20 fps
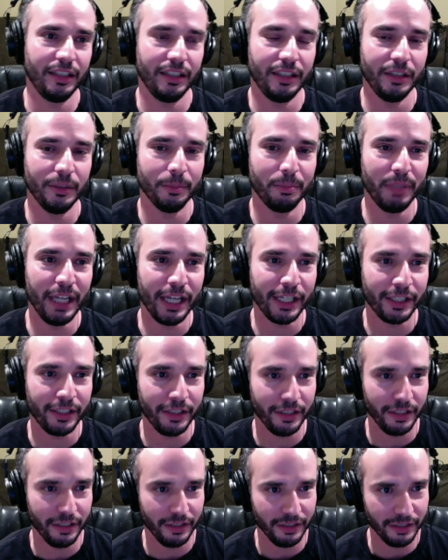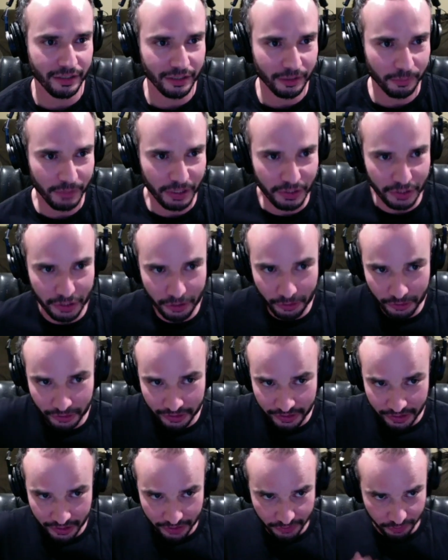back in the
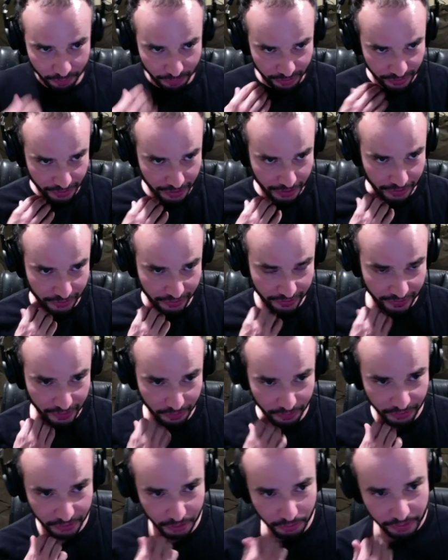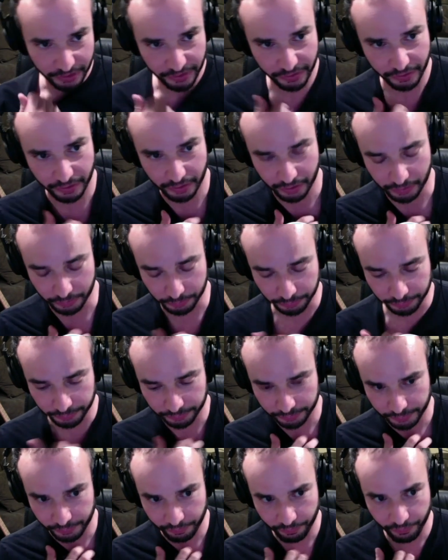early days of Mythology, there was always
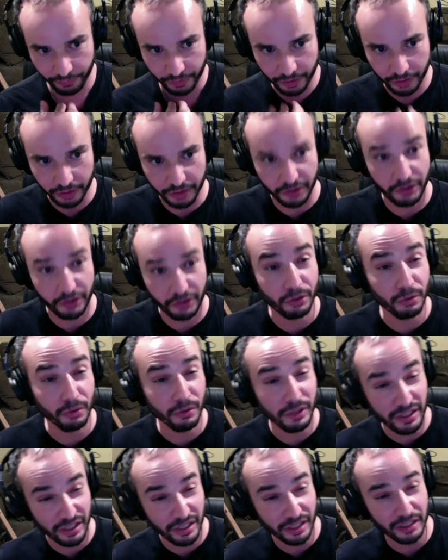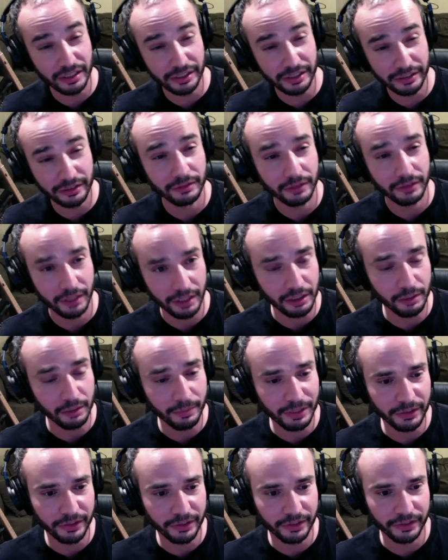a storytelling
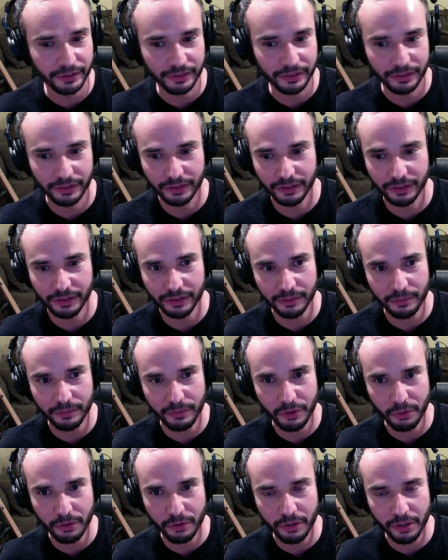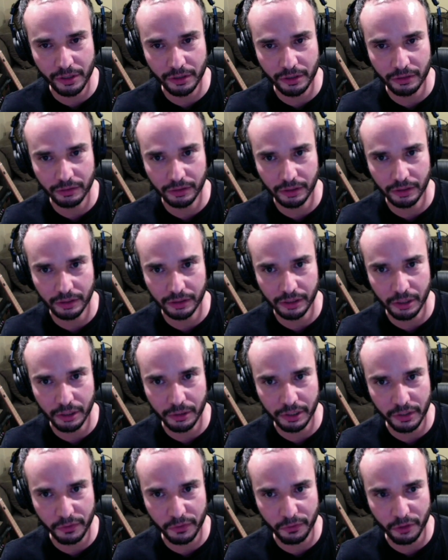element to it all,
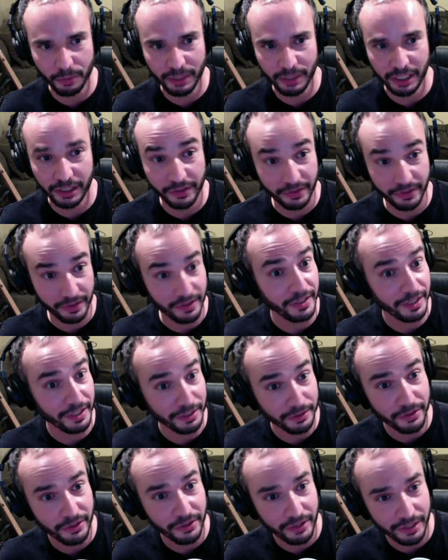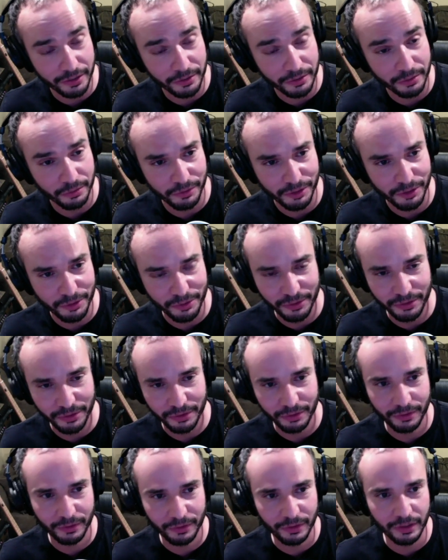going as far back as the Sailor's Tale, which
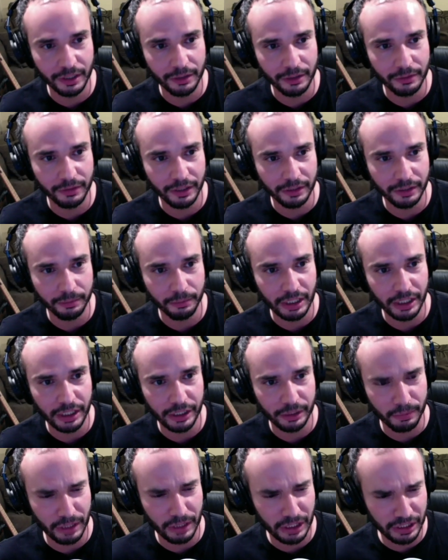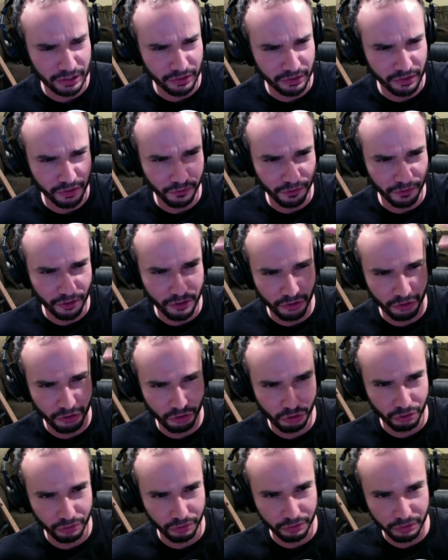was in my mind the first
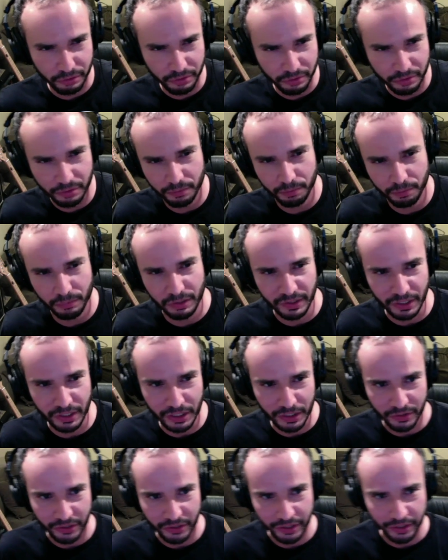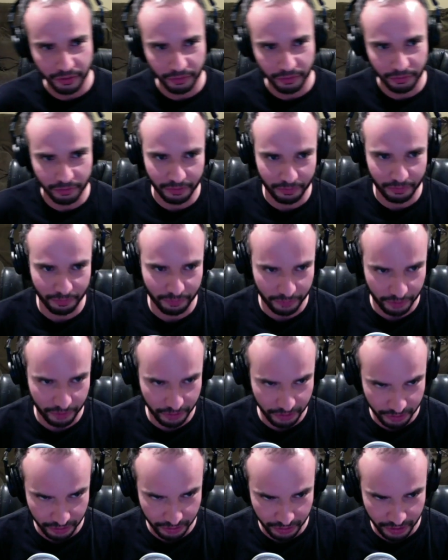true mythology
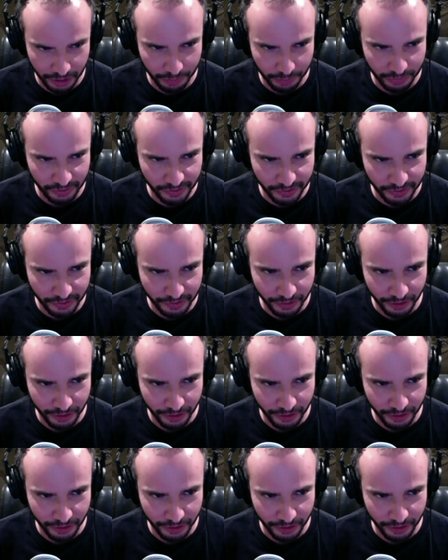composition.